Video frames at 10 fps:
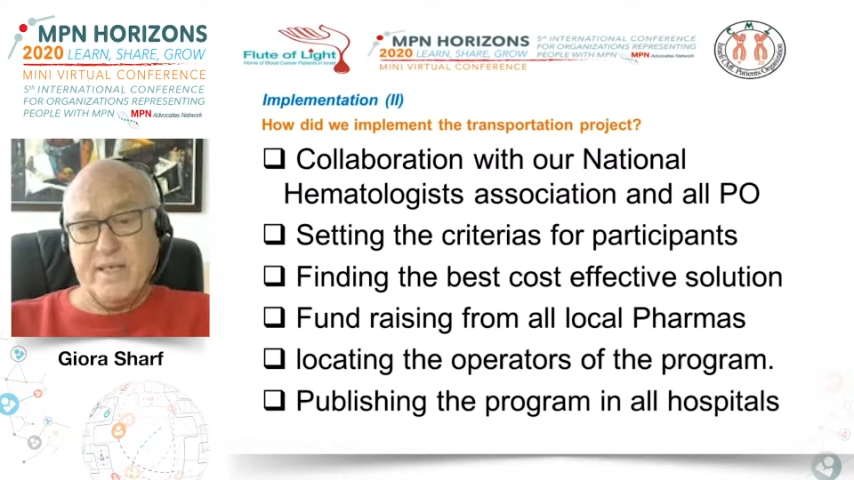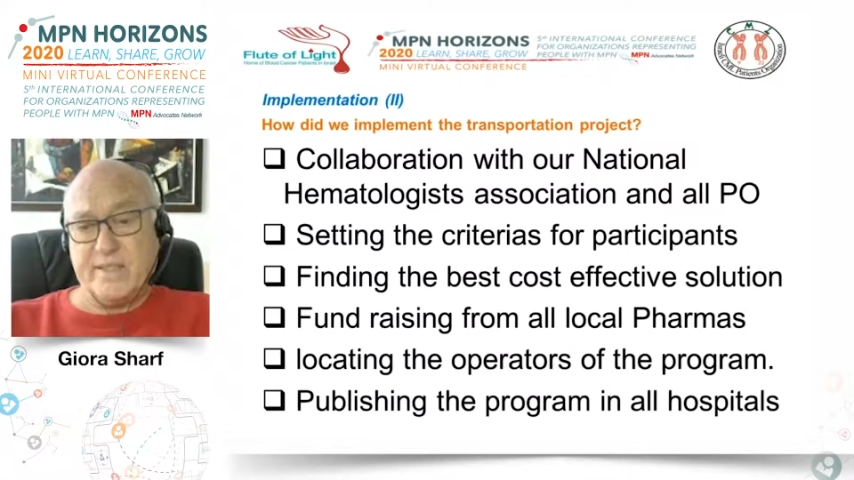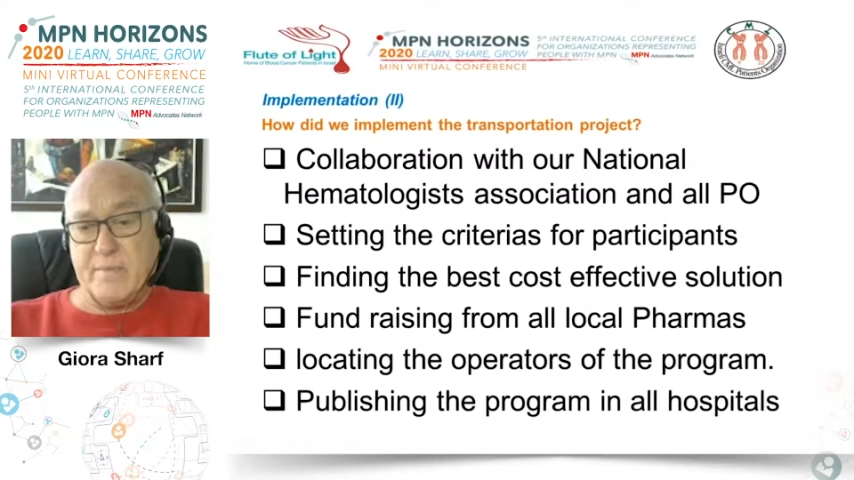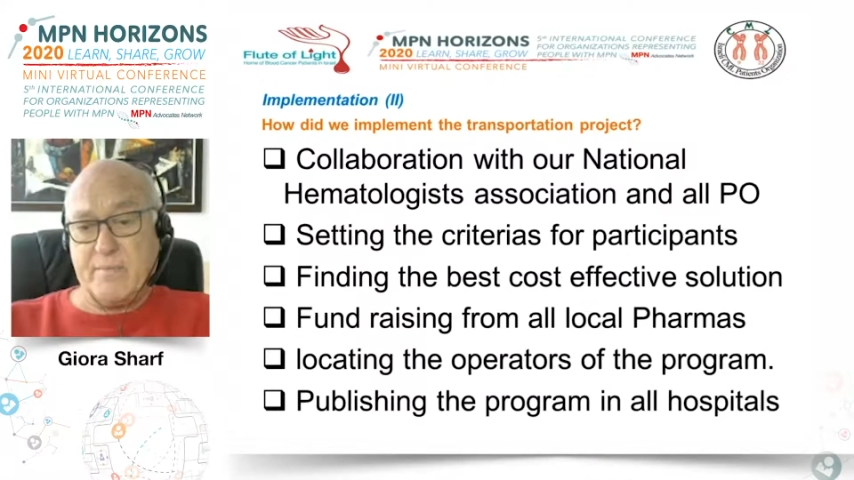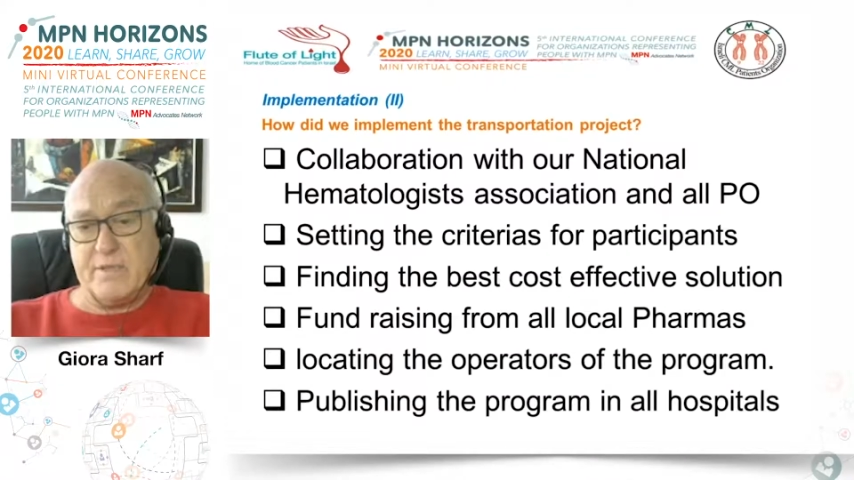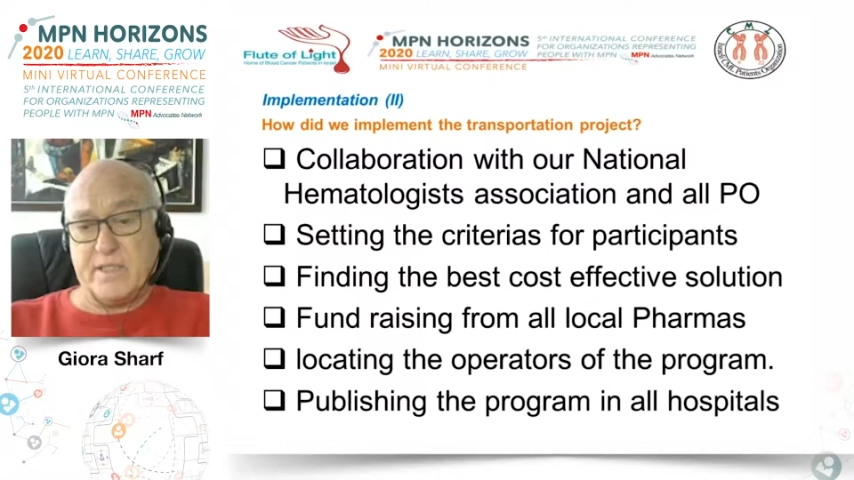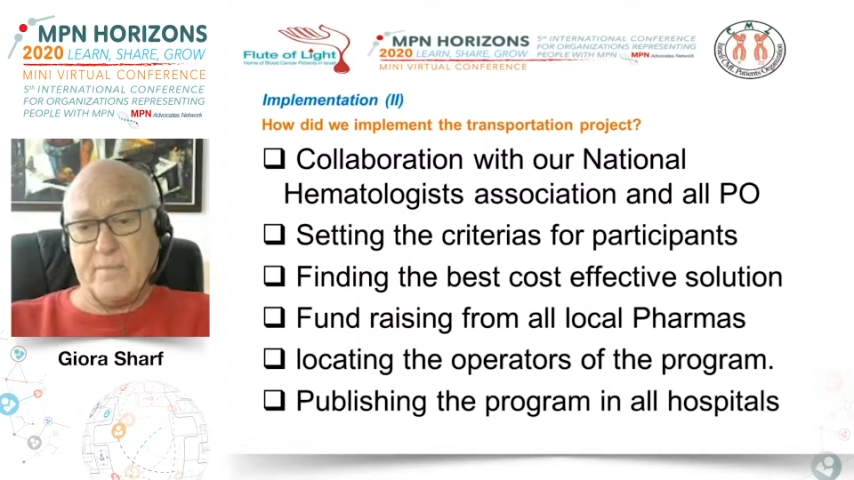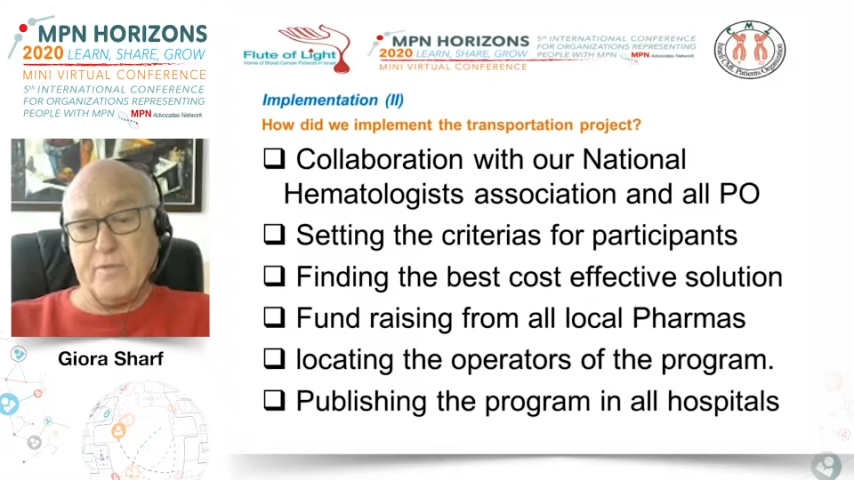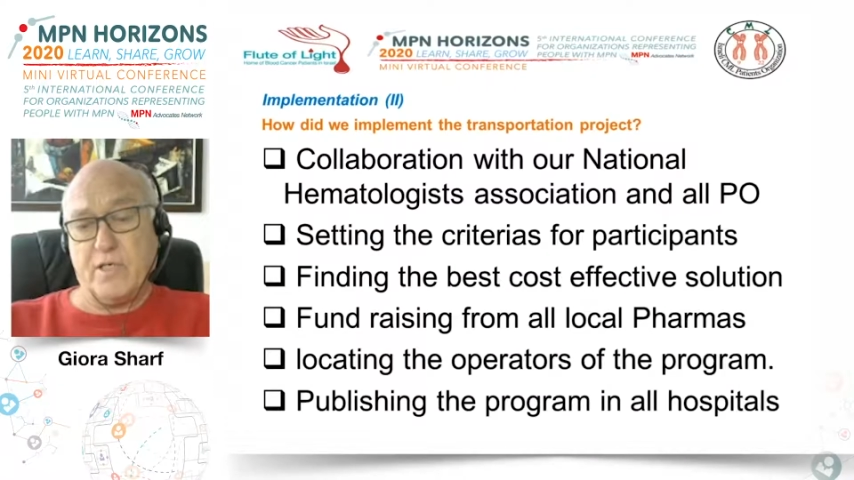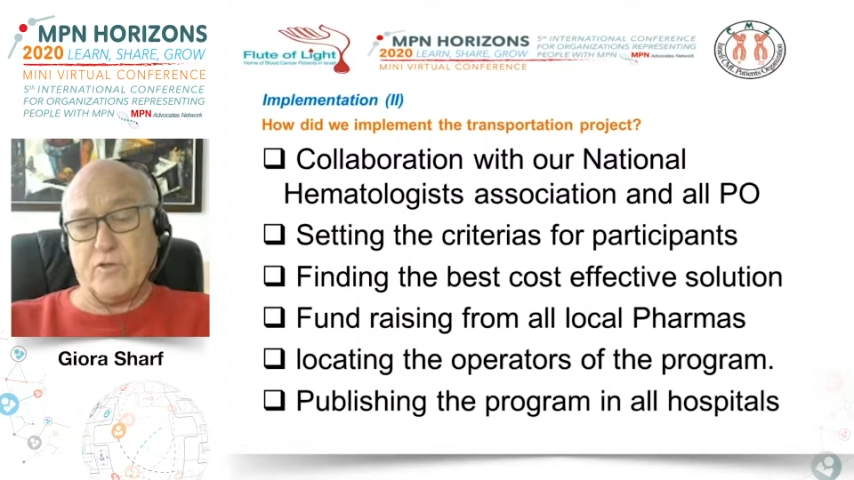
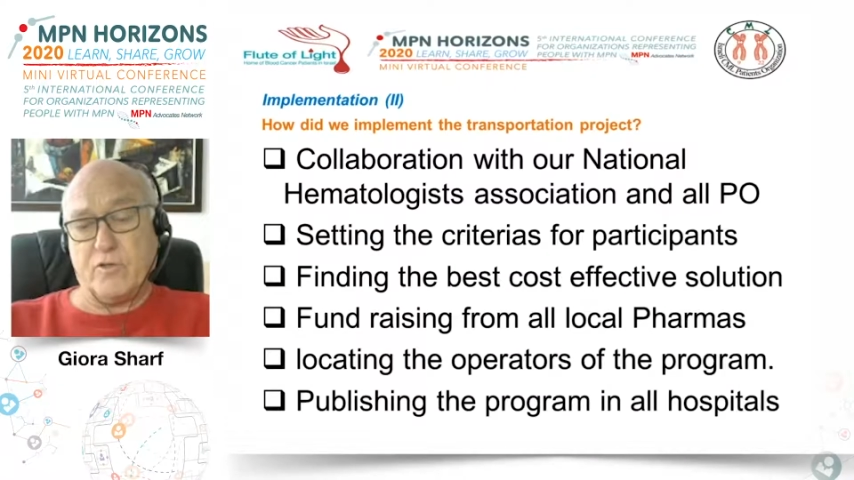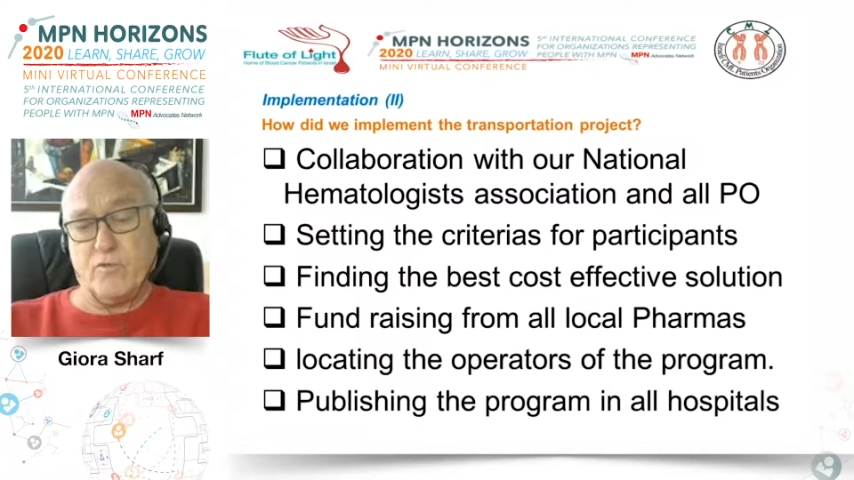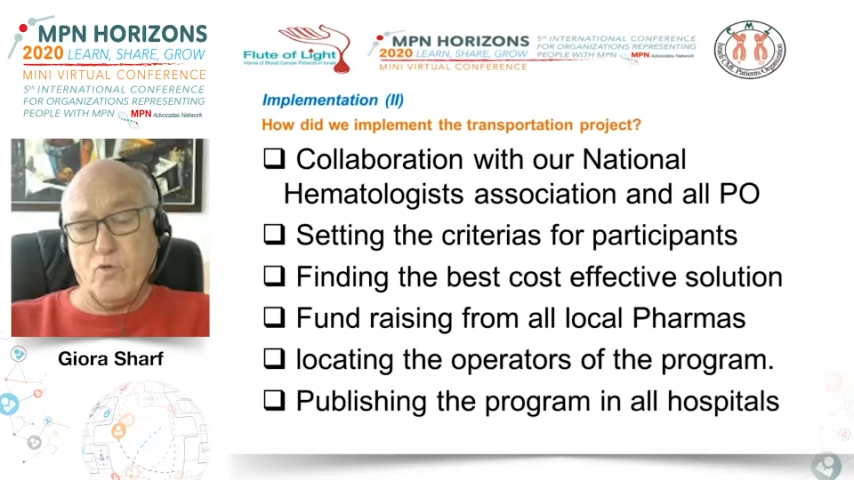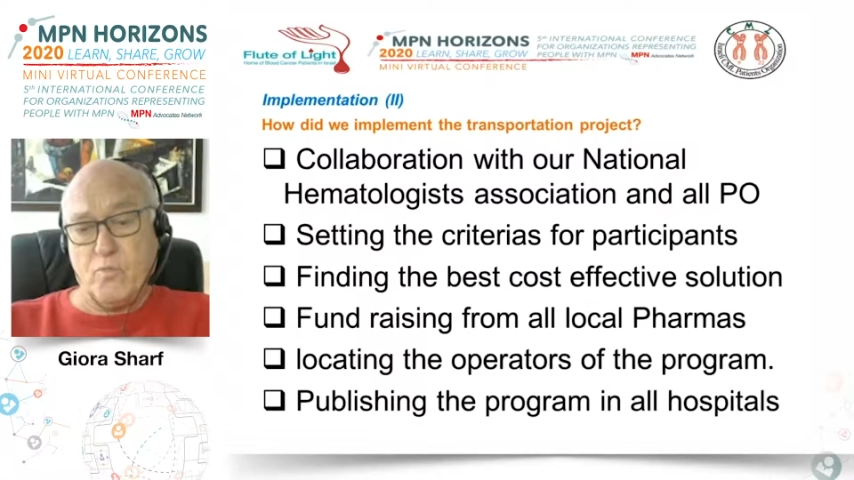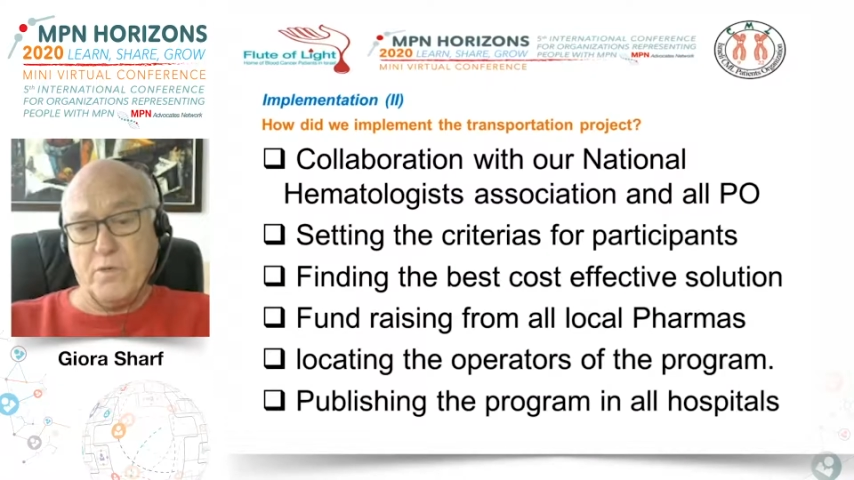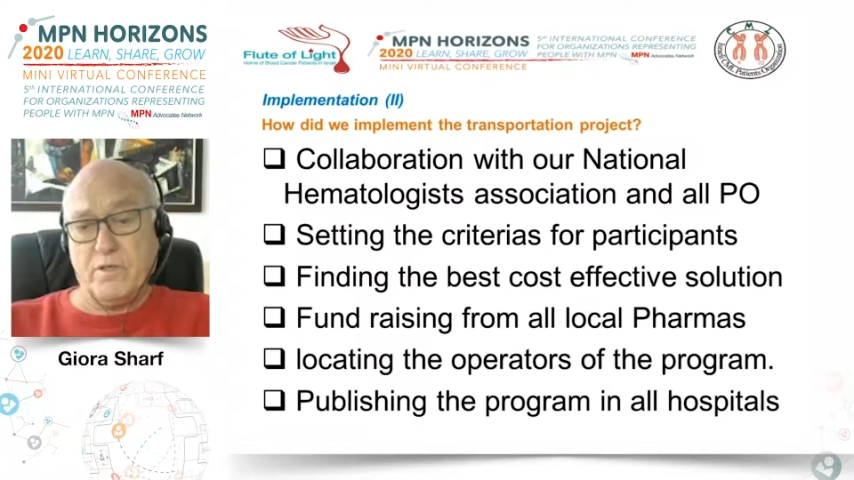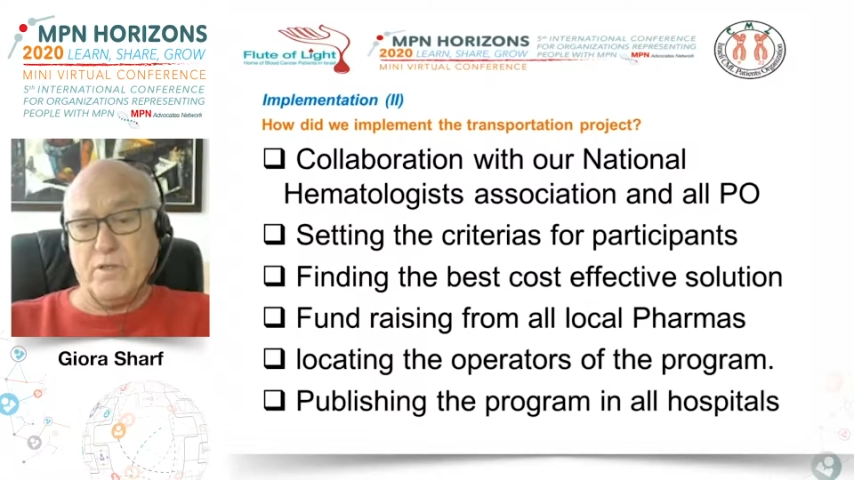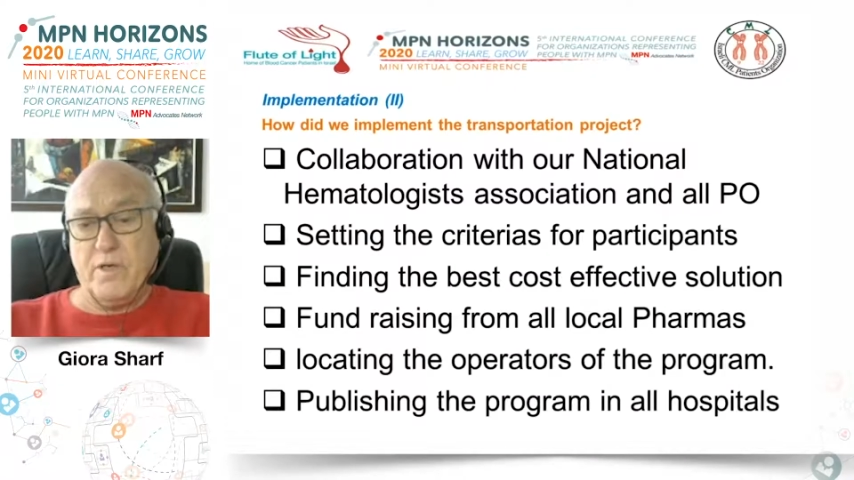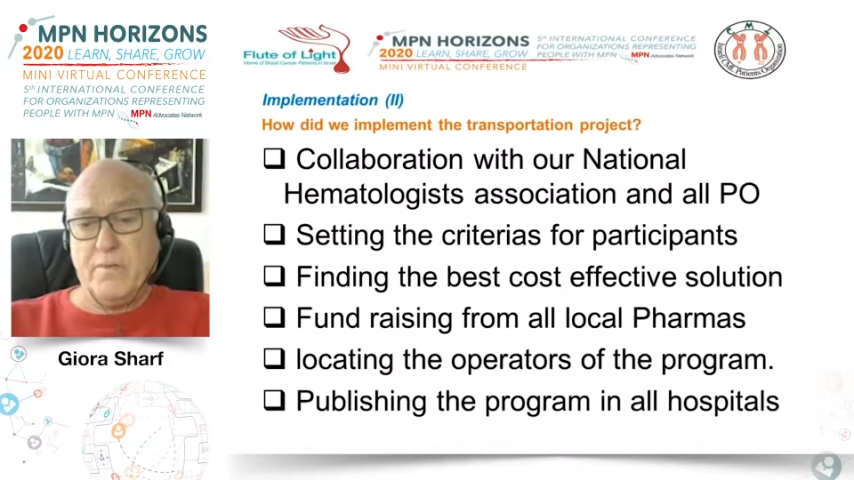similar to Uber,